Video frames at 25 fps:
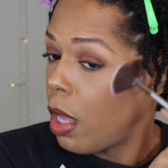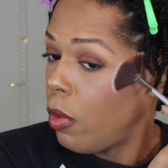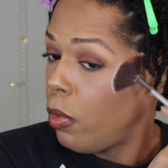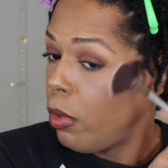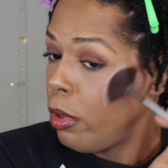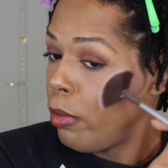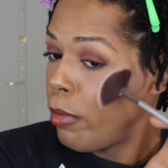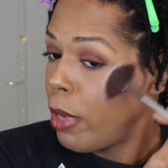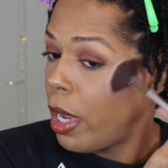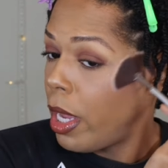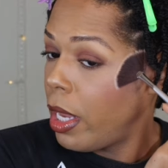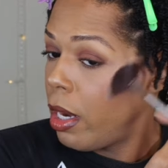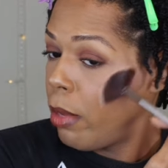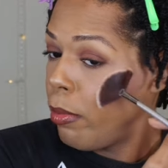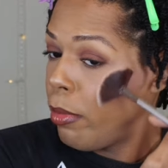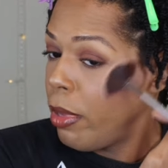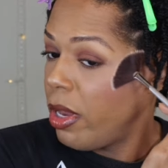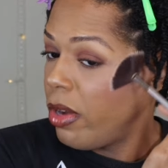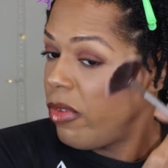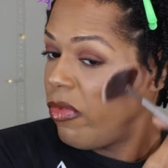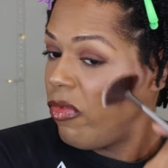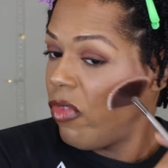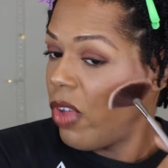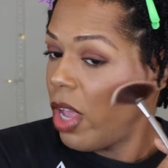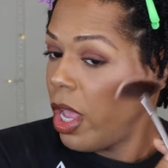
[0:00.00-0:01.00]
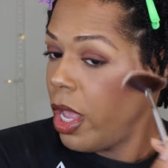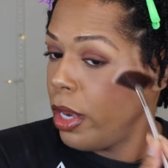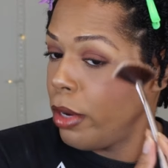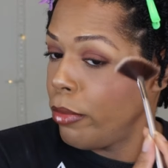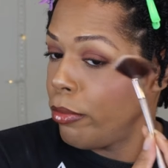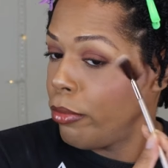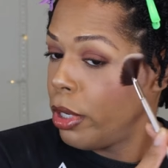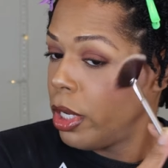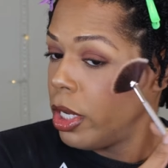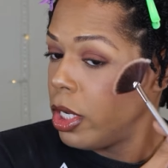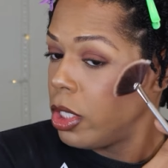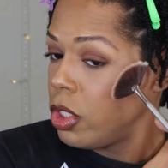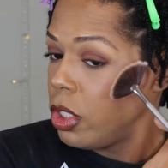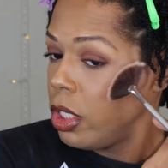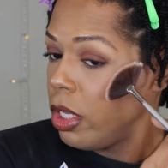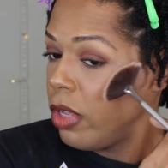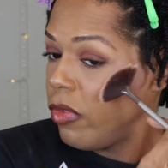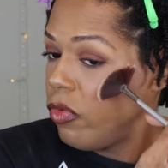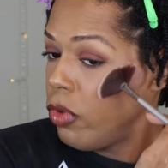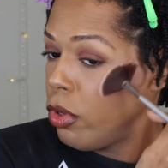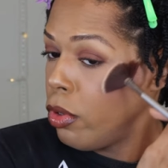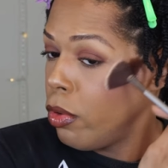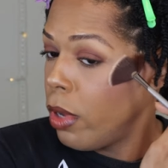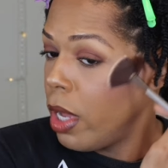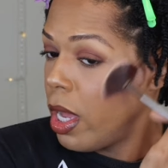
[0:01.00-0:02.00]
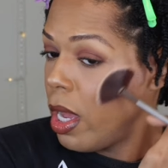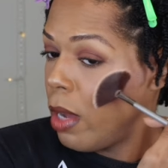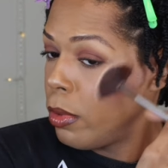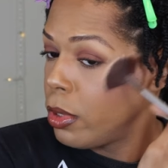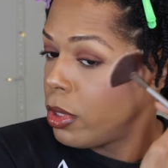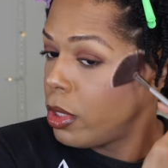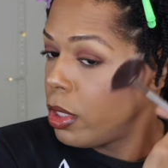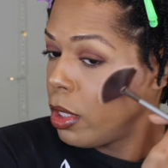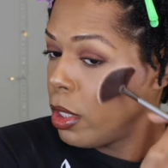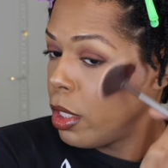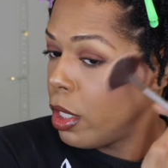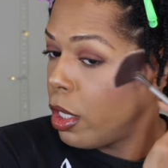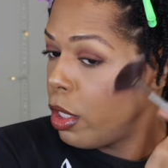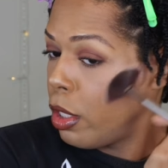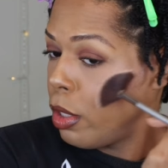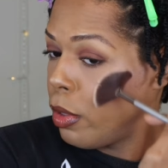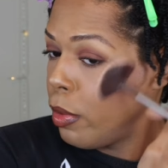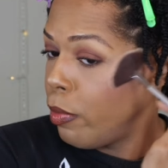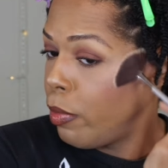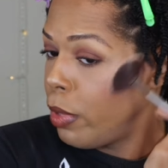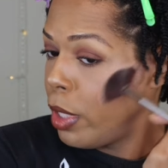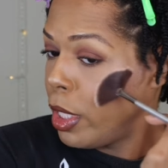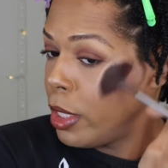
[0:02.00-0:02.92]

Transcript: We might have been fat and pudgy a few hours ago,